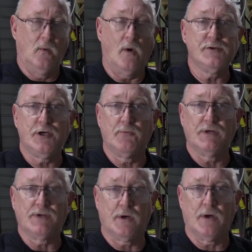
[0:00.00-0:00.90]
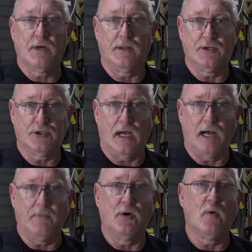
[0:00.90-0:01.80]
Once you return to the
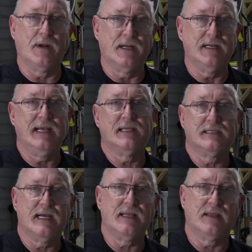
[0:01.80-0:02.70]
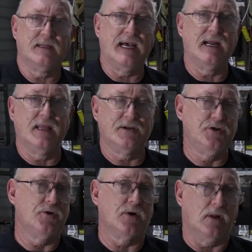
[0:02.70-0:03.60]
shop, you're going to need to take the data that
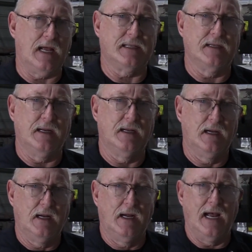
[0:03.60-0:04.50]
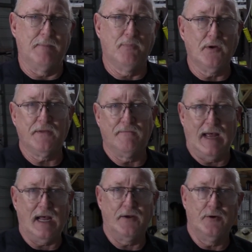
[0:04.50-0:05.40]
you collected and put the
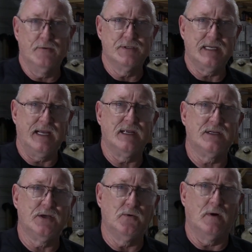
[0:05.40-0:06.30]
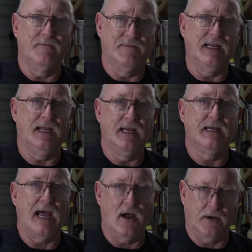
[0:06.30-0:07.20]
values into a V E
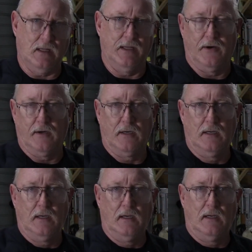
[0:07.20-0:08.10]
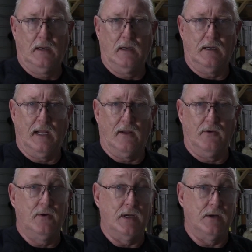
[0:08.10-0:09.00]
calculator. Now,
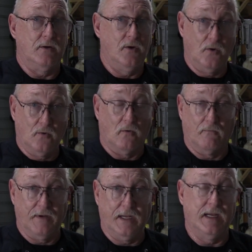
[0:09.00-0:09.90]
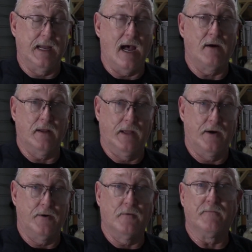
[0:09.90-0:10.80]
you can Google V E
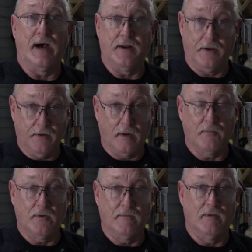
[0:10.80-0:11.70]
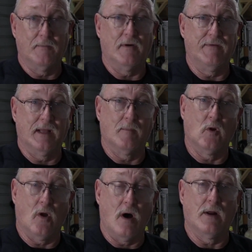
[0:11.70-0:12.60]
calculator. You'll find a number of them
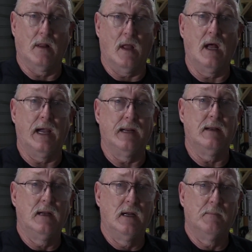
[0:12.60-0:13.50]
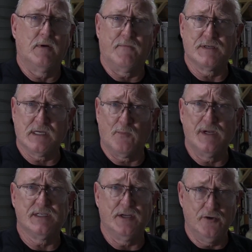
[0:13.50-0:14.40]
available online, but if for some
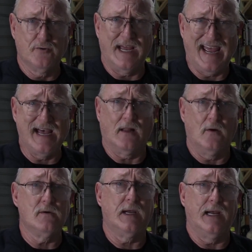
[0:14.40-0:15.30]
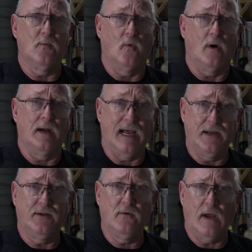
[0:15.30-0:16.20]
reason you can't locate one, I
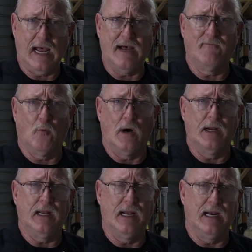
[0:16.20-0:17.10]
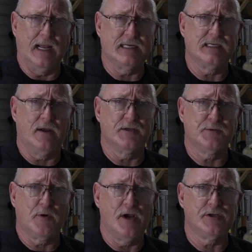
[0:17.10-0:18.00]
do have one in an Excel
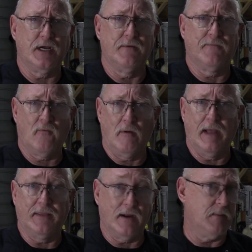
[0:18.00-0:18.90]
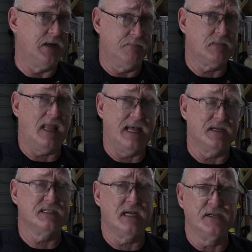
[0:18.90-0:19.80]
spreadsheet format that I'll be glad
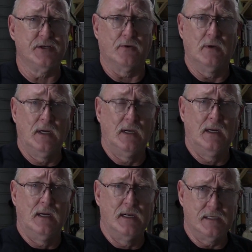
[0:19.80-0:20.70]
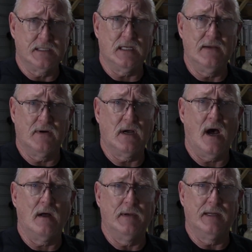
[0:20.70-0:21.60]
to send you. Just leave a
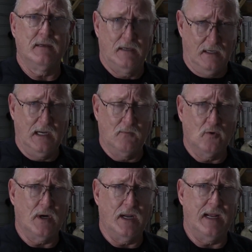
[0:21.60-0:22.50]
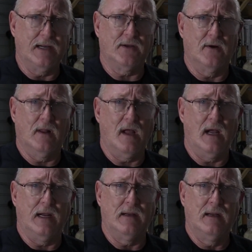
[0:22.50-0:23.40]
comment and we'll connect
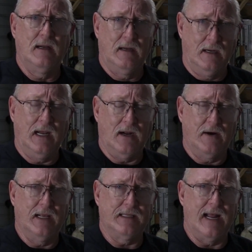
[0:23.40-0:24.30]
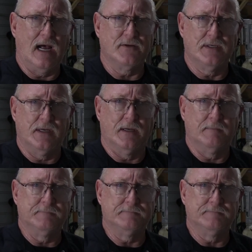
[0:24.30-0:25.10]
online and I'll get that out to you.